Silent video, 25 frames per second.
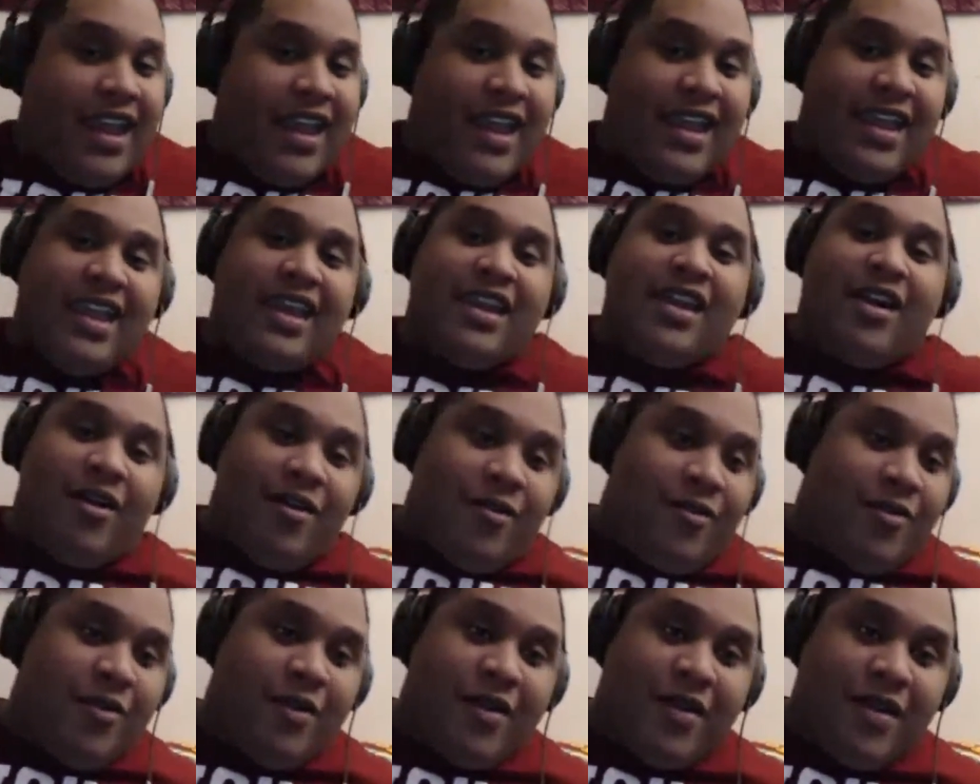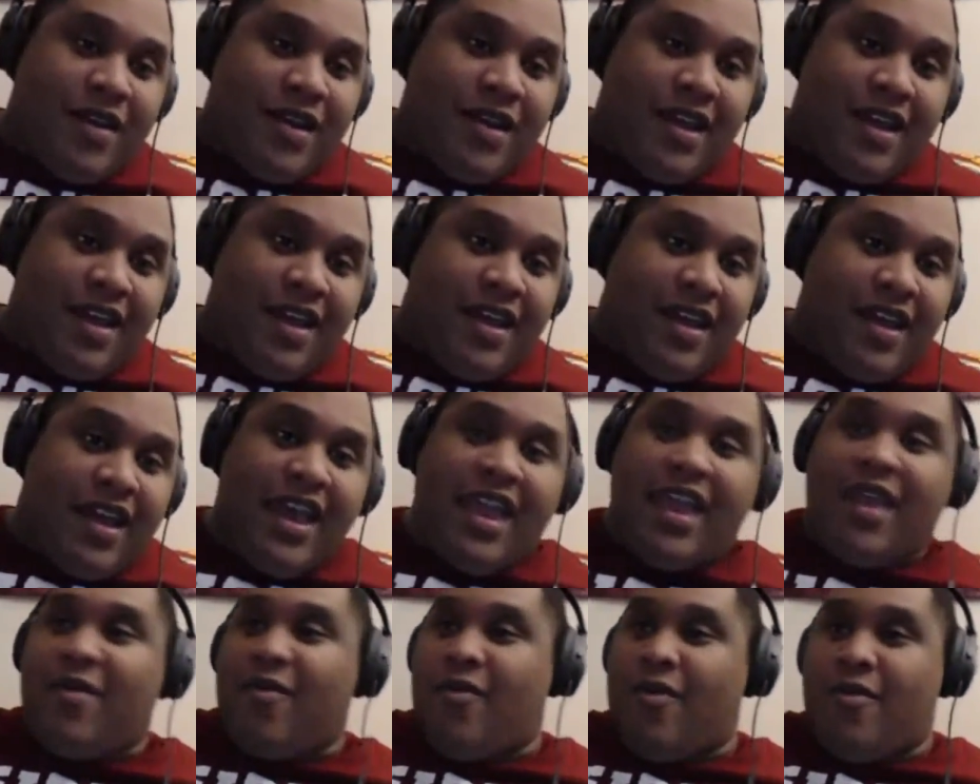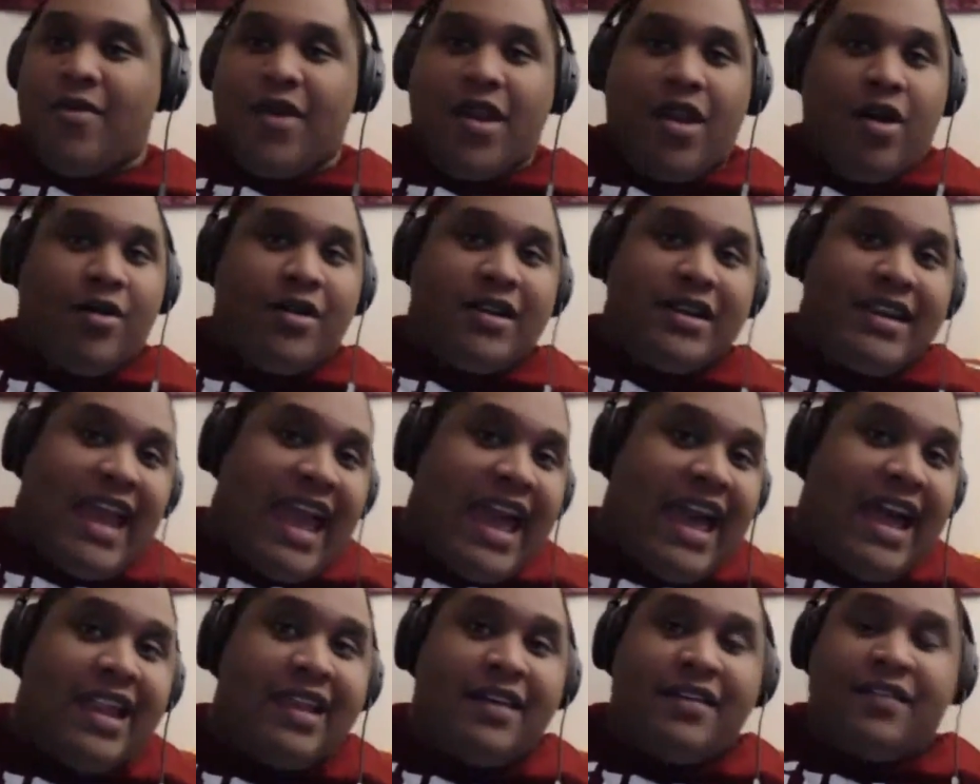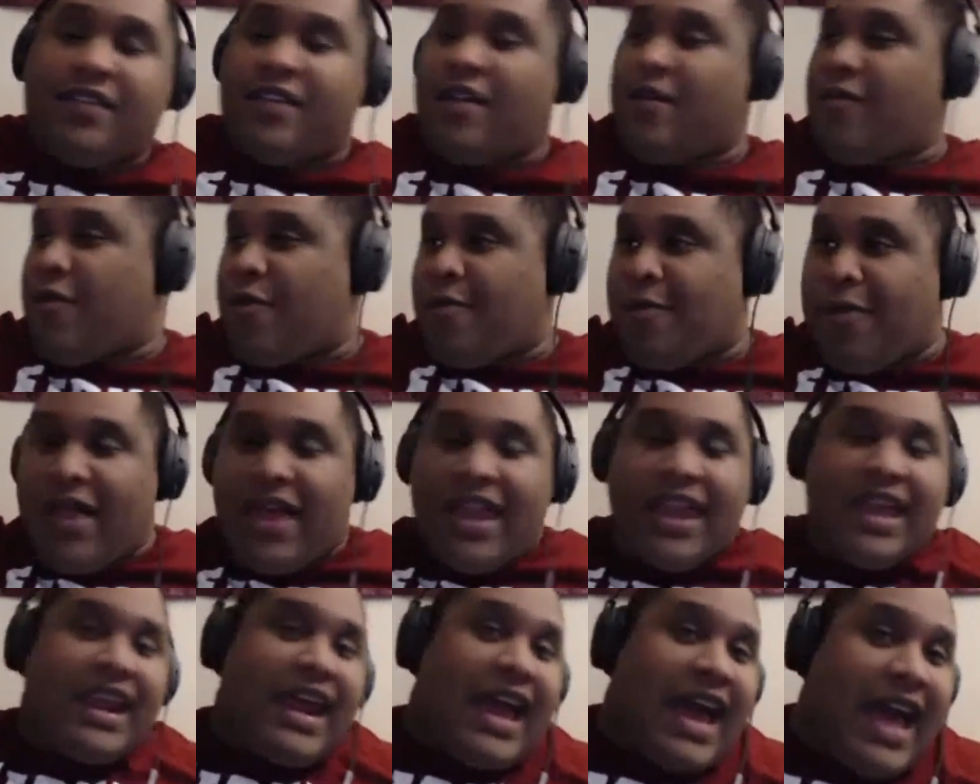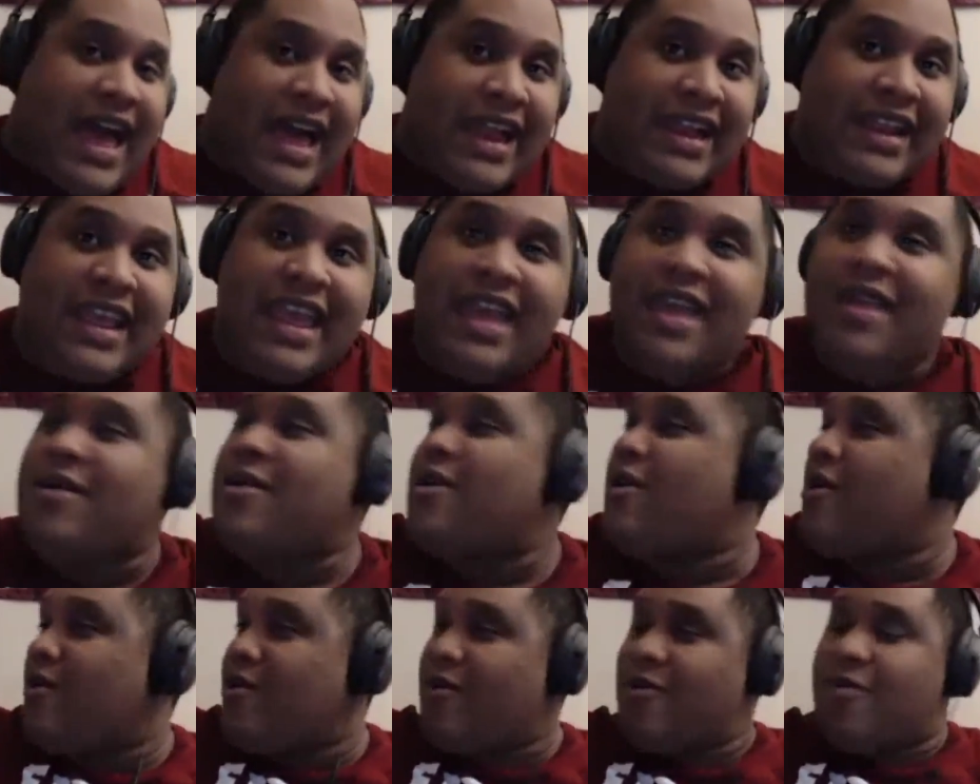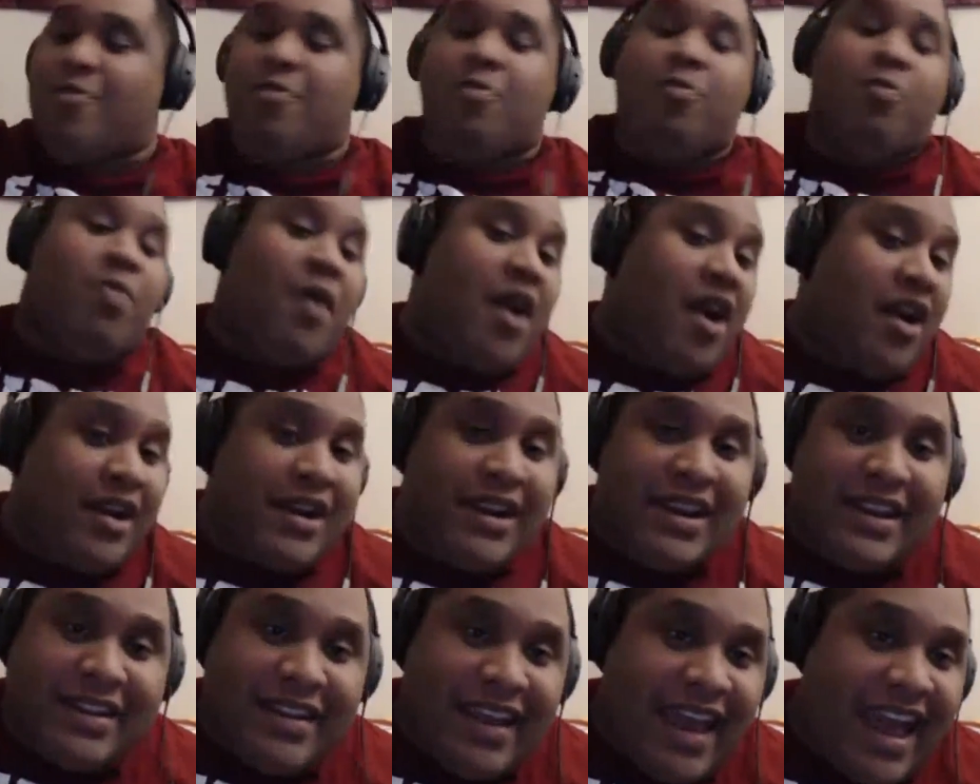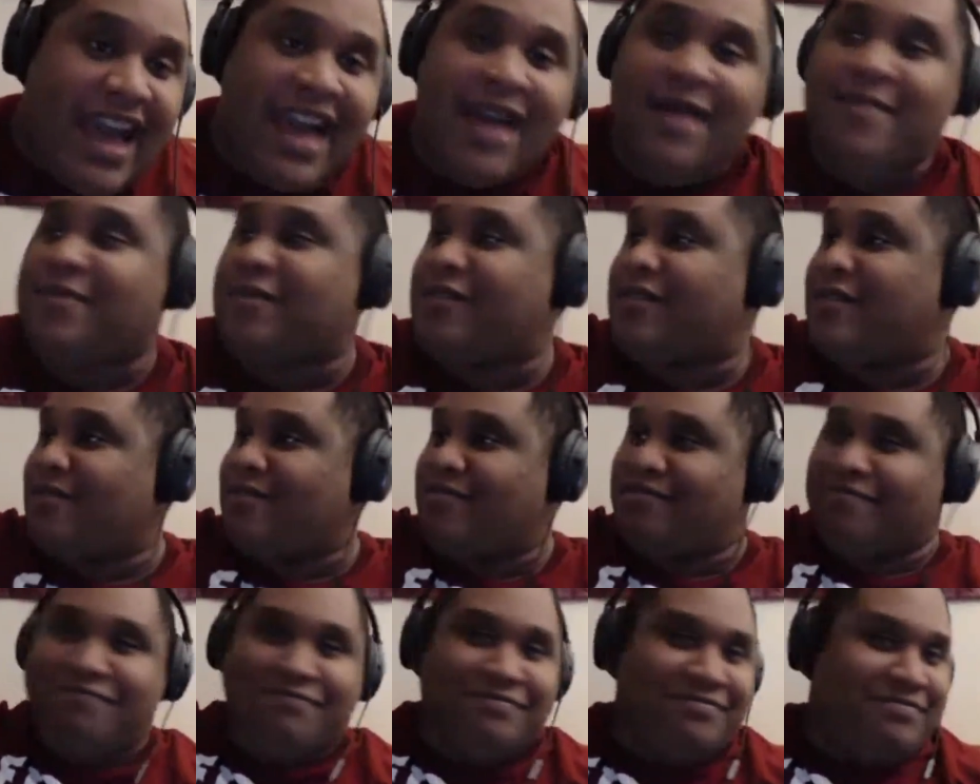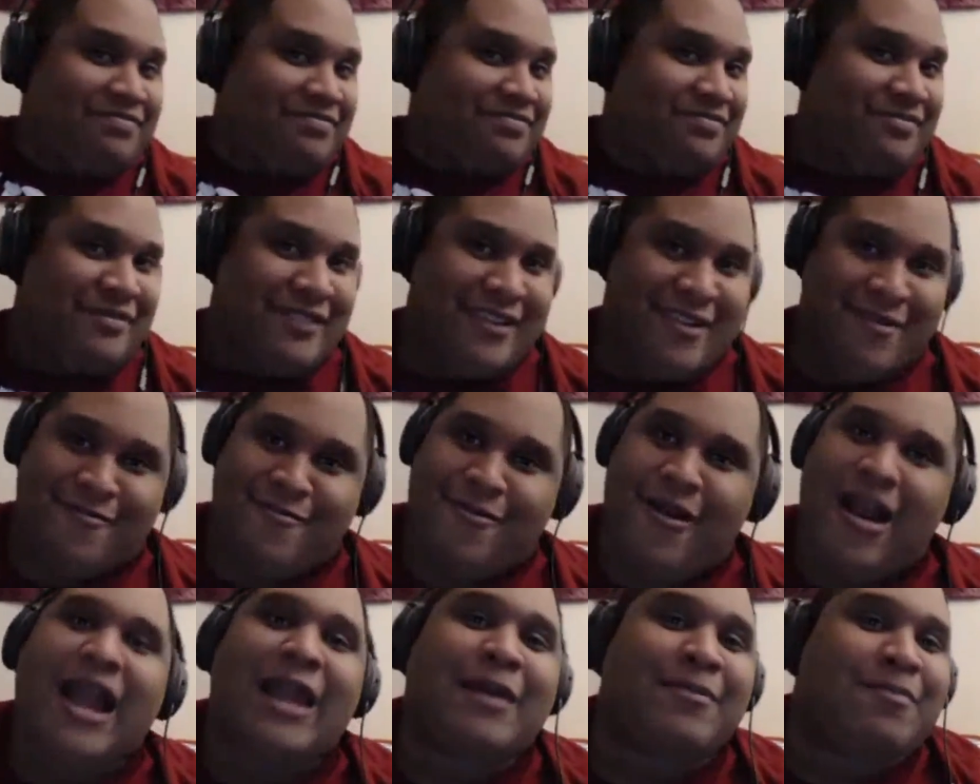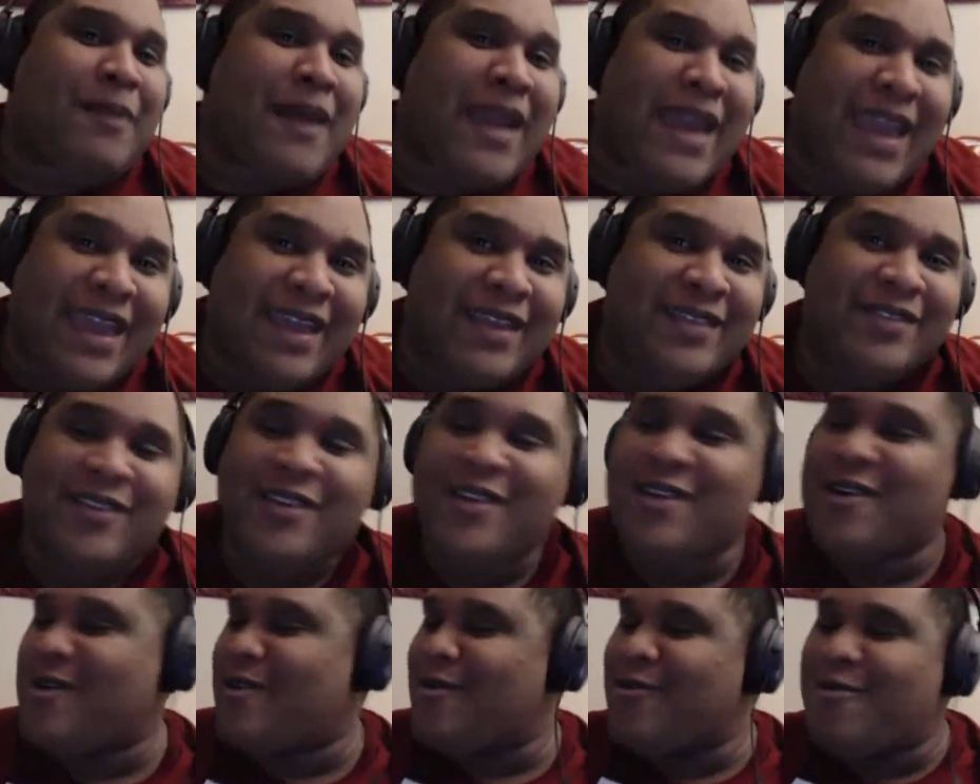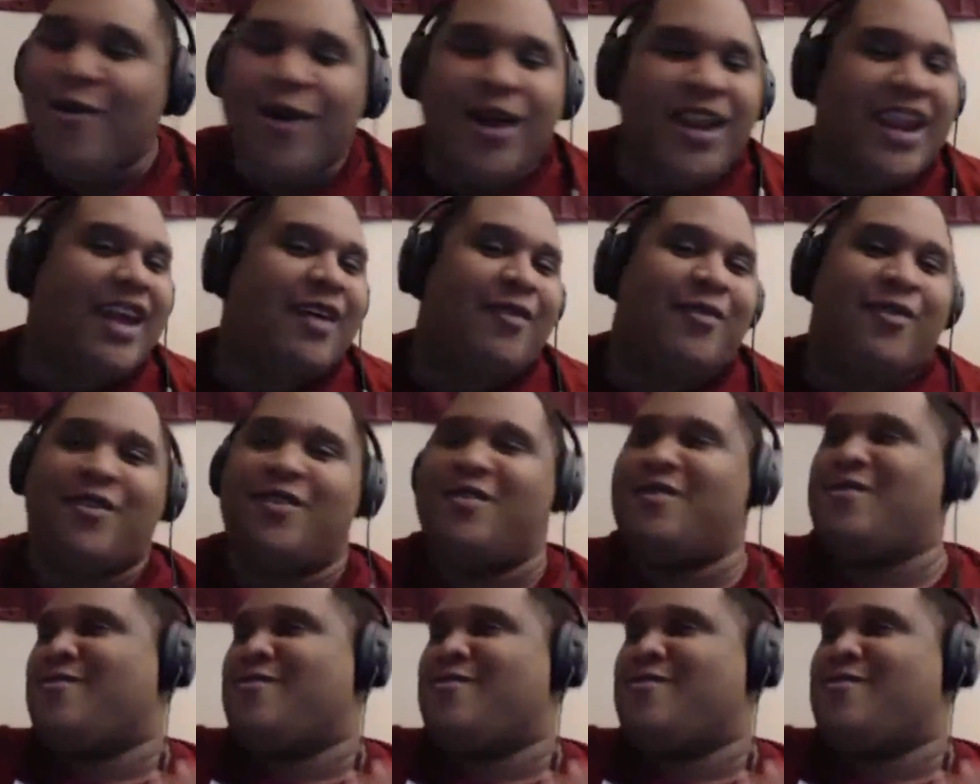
Get over it. And when we go to Dallas, if we play in a hot game, burgundy tops, white pants, whatever.